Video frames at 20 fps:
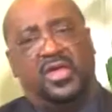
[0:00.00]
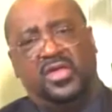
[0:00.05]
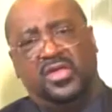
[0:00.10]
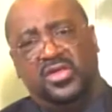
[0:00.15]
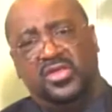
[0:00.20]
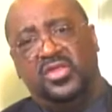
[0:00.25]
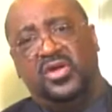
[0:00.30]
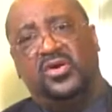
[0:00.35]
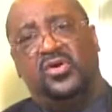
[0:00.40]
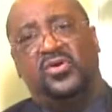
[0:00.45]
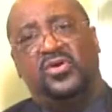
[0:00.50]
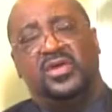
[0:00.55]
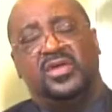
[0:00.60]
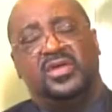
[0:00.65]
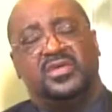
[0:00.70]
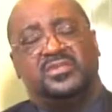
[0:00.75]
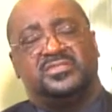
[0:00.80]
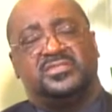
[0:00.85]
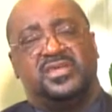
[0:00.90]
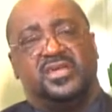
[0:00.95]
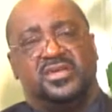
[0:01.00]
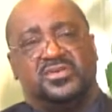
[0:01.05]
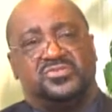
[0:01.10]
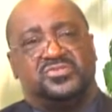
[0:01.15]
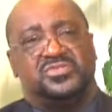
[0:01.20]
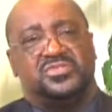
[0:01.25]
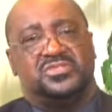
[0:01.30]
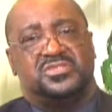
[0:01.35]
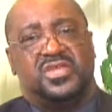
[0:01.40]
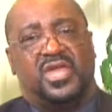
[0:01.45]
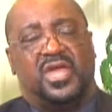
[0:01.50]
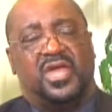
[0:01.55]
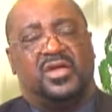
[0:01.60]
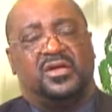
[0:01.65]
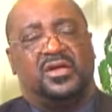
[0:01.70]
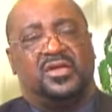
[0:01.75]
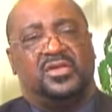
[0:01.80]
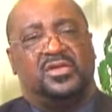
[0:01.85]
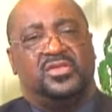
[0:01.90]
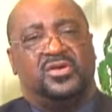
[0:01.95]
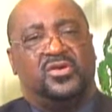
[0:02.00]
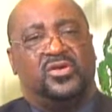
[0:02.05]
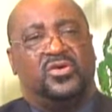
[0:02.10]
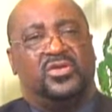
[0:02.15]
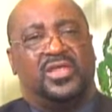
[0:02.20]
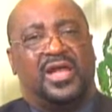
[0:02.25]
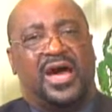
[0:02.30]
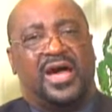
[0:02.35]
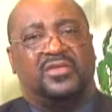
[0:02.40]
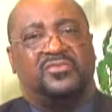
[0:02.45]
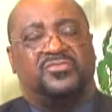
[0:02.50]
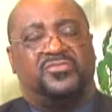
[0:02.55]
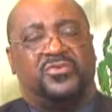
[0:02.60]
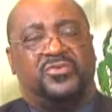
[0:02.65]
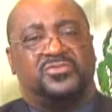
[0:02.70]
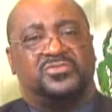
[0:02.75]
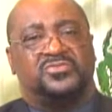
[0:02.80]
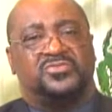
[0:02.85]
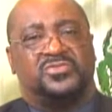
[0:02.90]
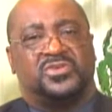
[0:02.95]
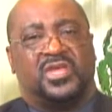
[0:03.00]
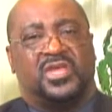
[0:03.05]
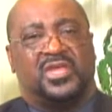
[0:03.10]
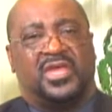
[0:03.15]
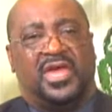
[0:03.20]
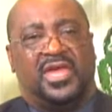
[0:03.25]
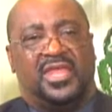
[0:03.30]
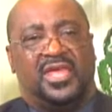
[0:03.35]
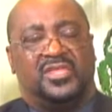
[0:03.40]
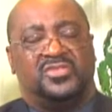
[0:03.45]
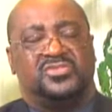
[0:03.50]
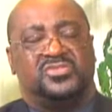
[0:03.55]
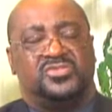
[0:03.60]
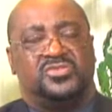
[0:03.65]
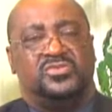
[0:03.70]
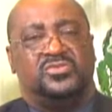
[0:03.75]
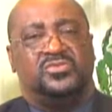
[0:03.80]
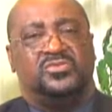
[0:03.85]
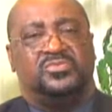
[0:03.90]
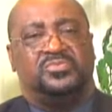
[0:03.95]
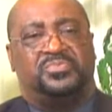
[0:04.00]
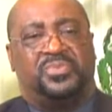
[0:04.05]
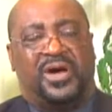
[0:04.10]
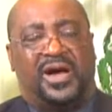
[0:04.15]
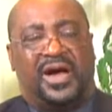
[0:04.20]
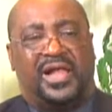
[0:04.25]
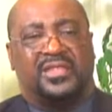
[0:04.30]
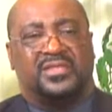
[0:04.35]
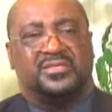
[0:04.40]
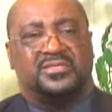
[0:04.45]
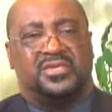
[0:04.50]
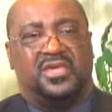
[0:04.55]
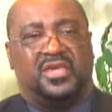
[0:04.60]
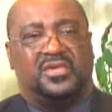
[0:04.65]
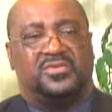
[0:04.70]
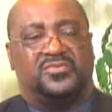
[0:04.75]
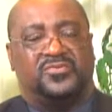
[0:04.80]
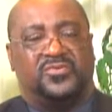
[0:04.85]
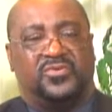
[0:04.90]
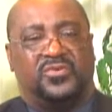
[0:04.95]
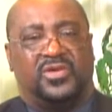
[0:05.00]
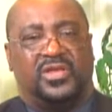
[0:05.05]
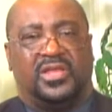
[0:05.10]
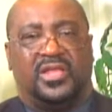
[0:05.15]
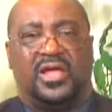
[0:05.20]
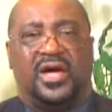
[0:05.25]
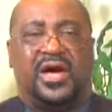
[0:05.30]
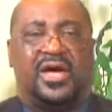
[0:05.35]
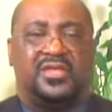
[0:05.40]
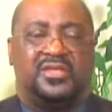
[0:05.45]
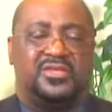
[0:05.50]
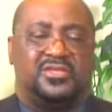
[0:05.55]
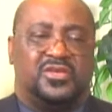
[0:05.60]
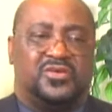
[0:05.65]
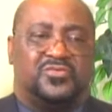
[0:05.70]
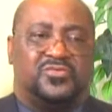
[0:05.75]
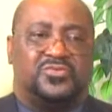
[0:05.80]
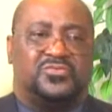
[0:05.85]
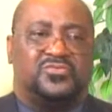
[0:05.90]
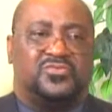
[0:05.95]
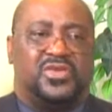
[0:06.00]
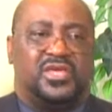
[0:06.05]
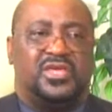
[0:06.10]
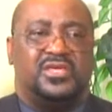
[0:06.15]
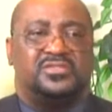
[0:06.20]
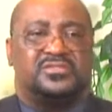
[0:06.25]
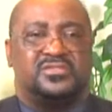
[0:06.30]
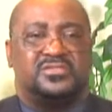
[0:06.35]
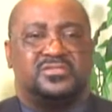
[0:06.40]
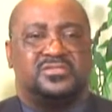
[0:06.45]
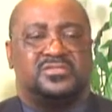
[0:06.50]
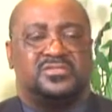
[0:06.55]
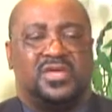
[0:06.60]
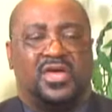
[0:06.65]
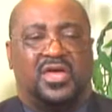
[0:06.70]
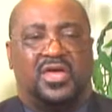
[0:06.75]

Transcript: You know, it's interesting. You know, a lot of folks get into politics for a lot of different reasons.